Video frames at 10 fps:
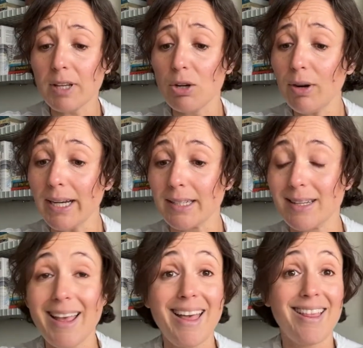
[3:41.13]
Right.
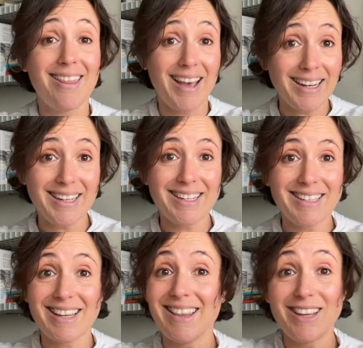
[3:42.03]
That is
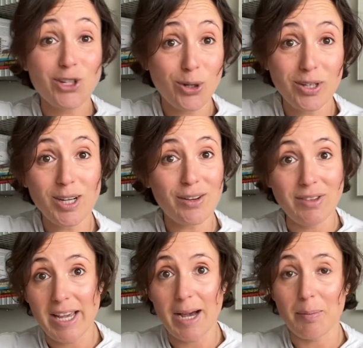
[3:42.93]
the tour of
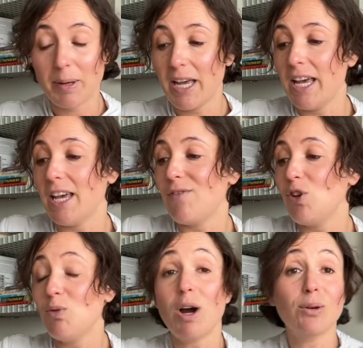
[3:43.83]
the app. If
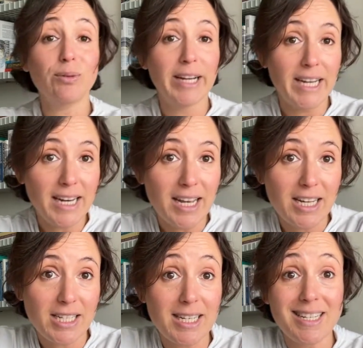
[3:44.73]
you are ready
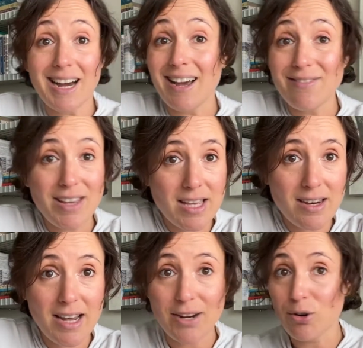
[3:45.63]
to dive
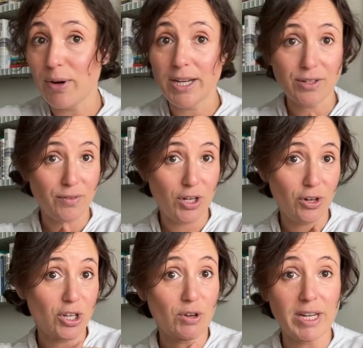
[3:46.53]
in and create a video,
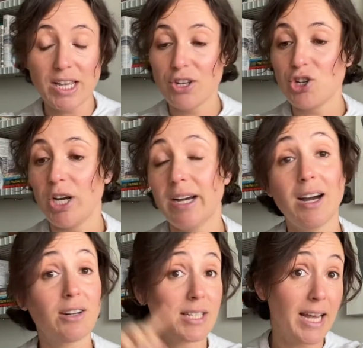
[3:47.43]
you can either check
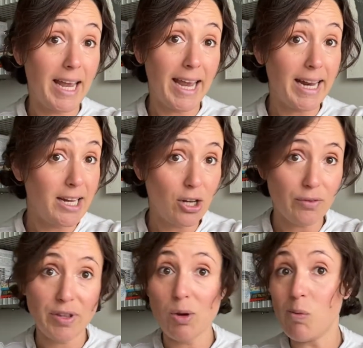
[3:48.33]
out any of
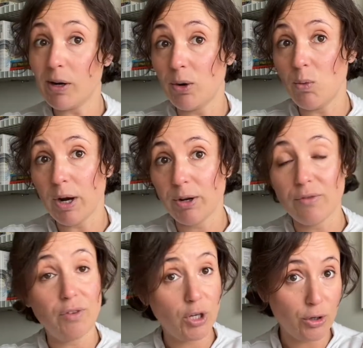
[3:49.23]
the one-on-one
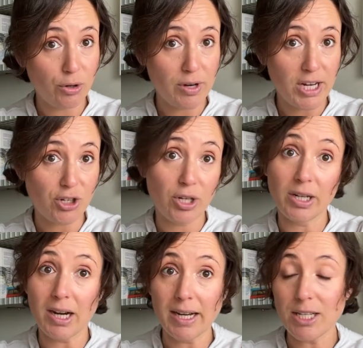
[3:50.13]
video creation
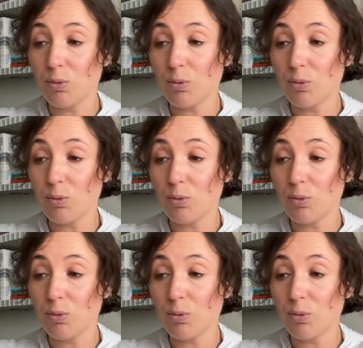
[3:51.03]
guides,